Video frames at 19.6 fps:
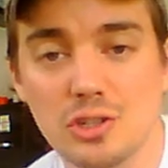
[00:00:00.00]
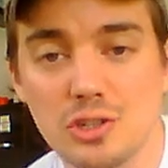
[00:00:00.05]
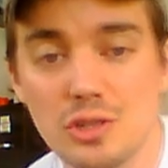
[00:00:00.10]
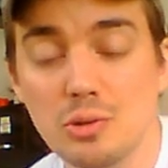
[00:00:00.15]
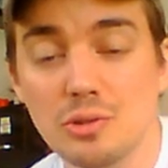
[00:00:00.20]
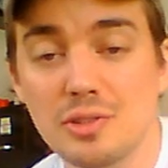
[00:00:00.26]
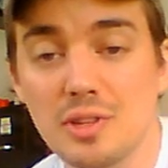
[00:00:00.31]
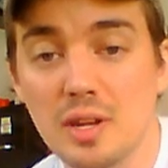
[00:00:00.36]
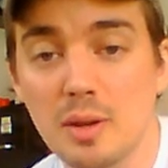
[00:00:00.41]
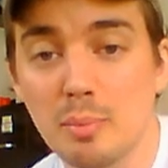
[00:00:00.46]

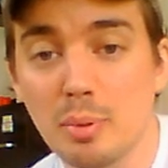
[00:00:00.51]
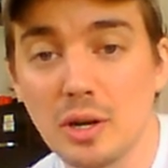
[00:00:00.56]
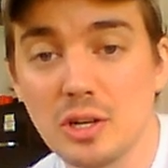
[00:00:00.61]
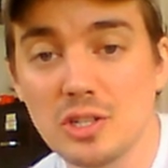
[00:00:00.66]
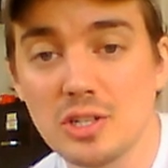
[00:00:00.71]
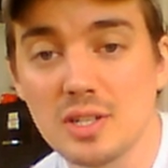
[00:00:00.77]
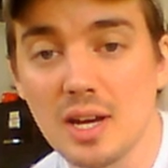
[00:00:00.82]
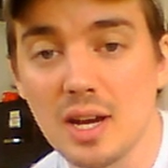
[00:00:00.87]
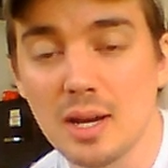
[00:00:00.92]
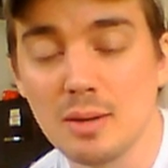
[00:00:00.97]
used it a
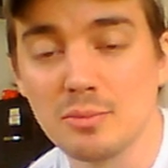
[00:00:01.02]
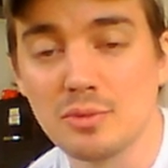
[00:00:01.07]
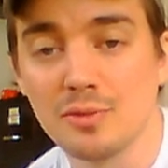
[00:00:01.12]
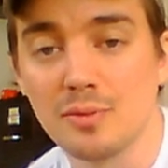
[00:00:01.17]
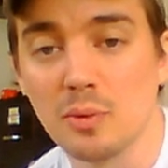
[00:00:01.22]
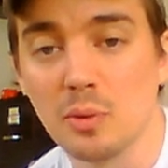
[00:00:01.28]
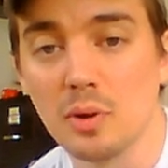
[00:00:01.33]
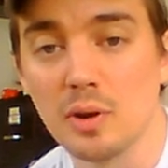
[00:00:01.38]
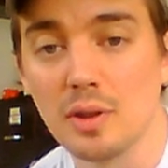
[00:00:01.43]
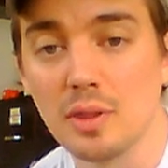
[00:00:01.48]
bunch of times
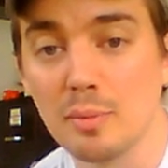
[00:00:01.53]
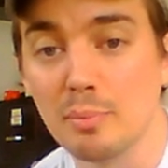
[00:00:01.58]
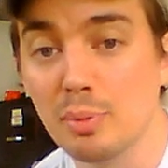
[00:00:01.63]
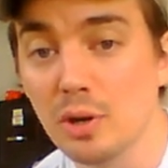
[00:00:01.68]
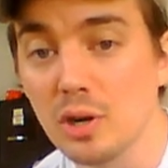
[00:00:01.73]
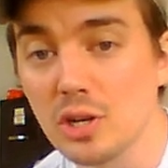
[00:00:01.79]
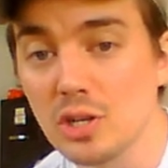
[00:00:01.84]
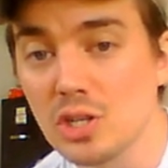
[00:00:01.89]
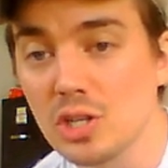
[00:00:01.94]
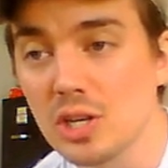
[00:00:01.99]
for the
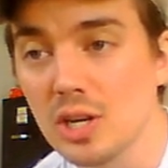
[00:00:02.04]
bush.